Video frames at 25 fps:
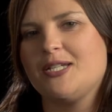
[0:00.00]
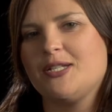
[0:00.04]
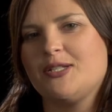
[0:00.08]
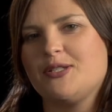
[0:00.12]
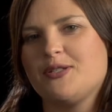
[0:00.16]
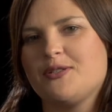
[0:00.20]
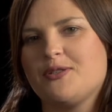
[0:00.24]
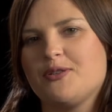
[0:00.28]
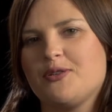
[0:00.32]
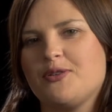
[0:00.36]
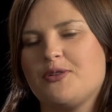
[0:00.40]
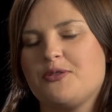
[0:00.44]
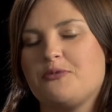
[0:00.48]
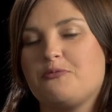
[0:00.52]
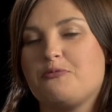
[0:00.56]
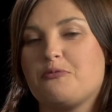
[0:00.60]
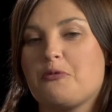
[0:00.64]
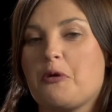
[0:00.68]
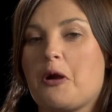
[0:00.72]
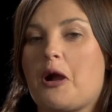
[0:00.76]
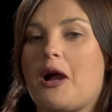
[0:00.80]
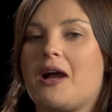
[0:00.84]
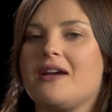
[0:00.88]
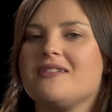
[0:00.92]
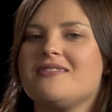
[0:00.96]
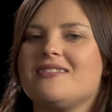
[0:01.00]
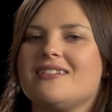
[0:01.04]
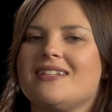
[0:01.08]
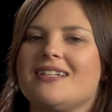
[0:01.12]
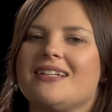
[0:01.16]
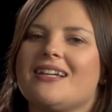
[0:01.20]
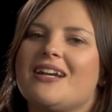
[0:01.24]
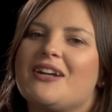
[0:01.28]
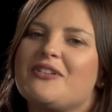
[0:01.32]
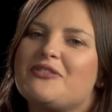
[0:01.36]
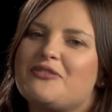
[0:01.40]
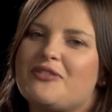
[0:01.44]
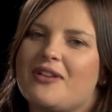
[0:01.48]
into
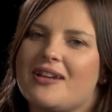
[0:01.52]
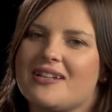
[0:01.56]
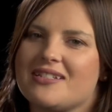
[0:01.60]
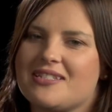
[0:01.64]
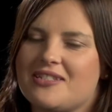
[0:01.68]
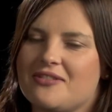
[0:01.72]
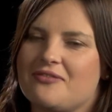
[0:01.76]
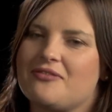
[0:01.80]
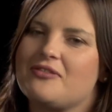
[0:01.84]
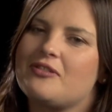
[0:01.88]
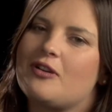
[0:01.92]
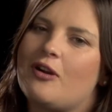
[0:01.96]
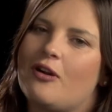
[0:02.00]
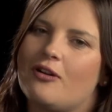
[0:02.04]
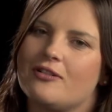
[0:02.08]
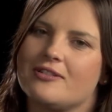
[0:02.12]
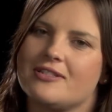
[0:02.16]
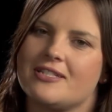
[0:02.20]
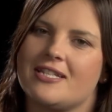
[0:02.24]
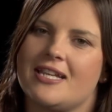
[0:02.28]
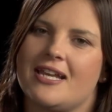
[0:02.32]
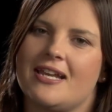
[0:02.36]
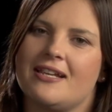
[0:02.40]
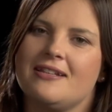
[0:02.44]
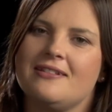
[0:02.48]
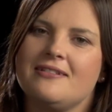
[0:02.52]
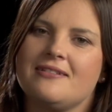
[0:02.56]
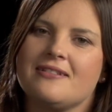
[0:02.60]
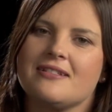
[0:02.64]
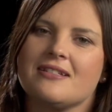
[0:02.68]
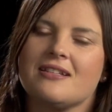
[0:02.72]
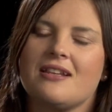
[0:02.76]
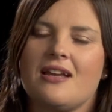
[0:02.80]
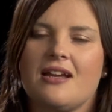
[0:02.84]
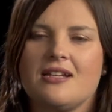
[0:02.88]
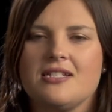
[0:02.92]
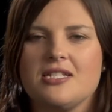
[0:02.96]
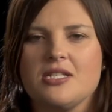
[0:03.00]
writing effective content,
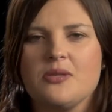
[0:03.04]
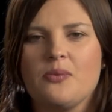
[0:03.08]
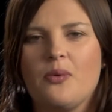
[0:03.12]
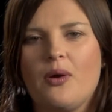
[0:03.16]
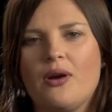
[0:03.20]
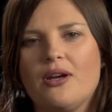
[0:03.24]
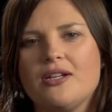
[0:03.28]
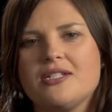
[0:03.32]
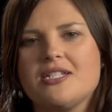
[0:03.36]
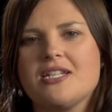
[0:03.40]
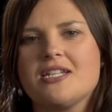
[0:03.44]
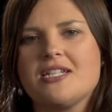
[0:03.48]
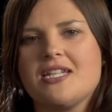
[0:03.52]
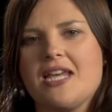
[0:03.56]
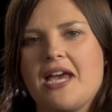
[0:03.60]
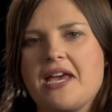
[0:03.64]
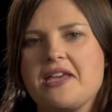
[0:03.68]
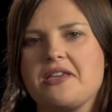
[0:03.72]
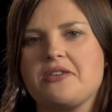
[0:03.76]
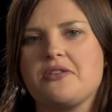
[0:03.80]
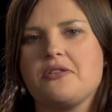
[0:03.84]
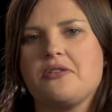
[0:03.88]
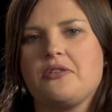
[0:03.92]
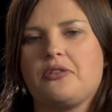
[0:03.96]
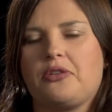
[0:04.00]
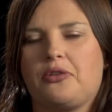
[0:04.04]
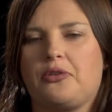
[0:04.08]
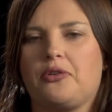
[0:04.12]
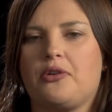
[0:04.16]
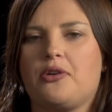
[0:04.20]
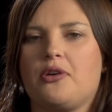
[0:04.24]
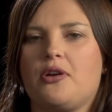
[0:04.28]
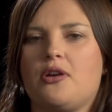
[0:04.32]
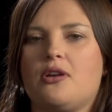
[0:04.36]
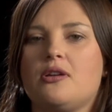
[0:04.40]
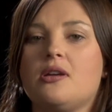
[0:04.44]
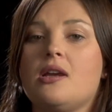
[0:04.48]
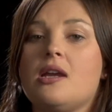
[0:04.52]
I just wanted to take you
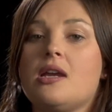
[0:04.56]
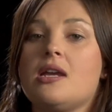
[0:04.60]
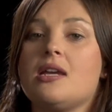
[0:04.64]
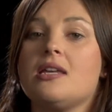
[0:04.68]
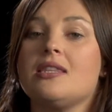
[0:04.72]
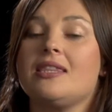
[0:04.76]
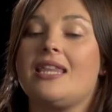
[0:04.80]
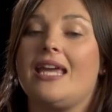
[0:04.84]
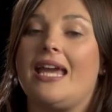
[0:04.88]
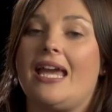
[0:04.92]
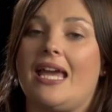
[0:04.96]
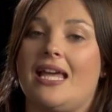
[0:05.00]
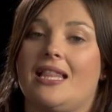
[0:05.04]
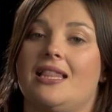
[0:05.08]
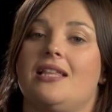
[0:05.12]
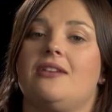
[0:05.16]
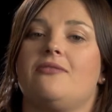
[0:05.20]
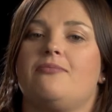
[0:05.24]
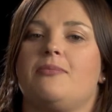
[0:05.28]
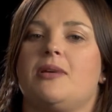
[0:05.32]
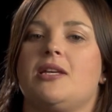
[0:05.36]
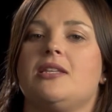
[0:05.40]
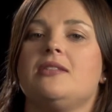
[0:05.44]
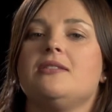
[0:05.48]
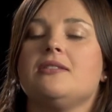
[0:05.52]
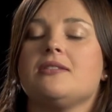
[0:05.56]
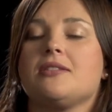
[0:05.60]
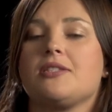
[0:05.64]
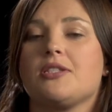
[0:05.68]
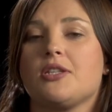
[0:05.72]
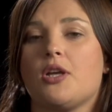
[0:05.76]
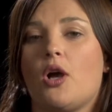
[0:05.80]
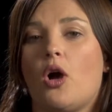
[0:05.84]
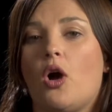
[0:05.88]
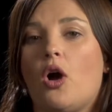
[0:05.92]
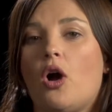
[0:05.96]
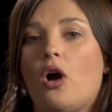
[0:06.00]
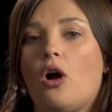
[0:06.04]
through the elements
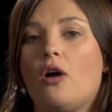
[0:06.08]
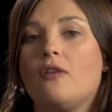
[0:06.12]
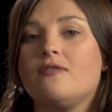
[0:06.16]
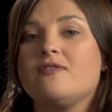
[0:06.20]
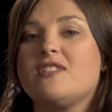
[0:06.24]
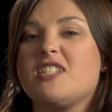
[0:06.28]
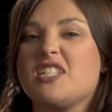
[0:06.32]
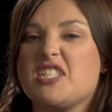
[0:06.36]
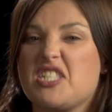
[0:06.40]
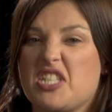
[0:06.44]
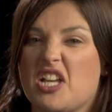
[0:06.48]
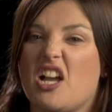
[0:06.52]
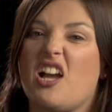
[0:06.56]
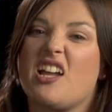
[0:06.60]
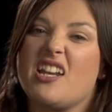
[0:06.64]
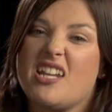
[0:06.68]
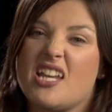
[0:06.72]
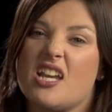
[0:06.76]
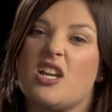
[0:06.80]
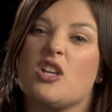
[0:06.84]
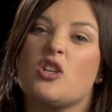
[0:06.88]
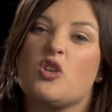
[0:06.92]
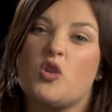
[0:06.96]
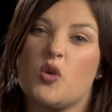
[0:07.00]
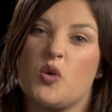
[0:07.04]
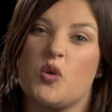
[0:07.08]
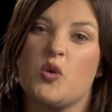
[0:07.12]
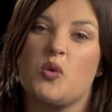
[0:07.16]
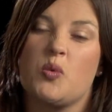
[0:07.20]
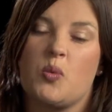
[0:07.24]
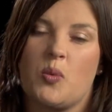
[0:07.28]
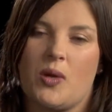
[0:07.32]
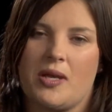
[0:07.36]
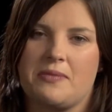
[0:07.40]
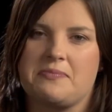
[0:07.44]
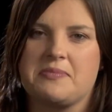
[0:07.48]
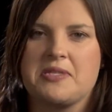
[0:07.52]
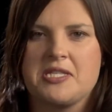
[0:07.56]
of designing a good
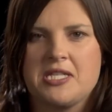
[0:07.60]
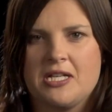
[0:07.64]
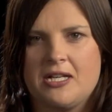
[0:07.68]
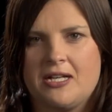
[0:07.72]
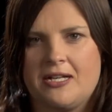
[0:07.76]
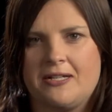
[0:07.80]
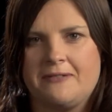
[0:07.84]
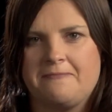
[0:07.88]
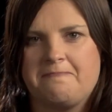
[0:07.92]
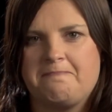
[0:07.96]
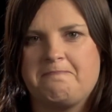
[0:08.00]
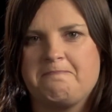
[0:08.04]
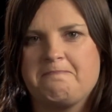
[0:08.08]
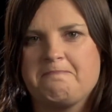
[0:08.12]
website.